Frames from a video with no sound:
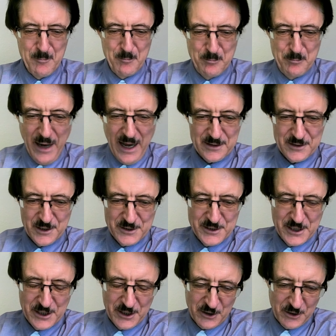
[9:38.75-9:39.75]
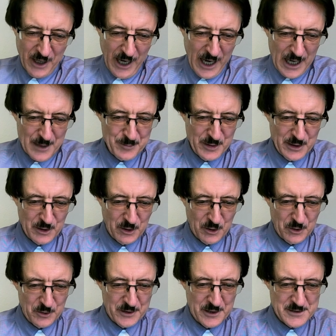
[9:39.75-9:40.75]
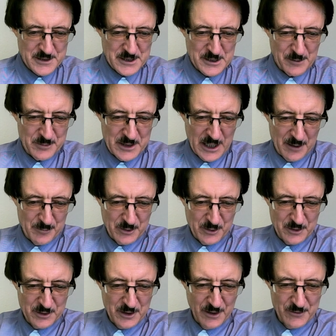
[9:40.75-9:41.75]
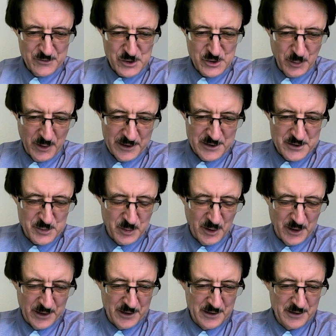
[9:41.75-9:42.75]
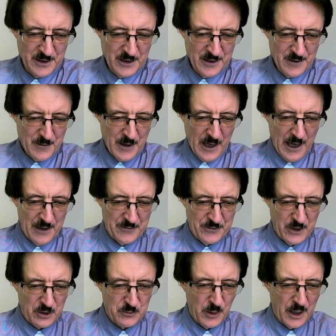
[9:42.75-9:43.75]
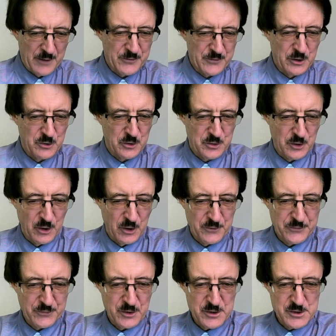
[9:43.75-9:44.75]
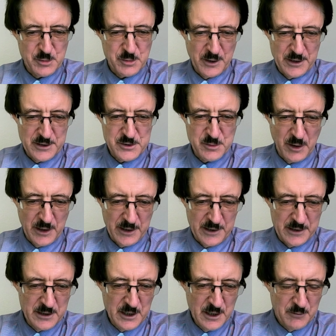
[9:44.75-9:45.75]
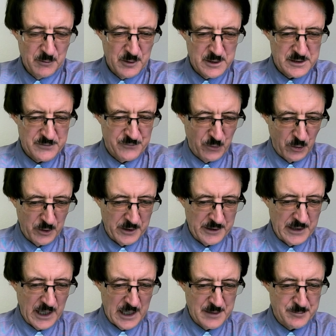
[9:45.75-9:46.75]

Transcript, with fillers: Palantir IPO'd in September of 2020, and their revenue growth for 2020 was 49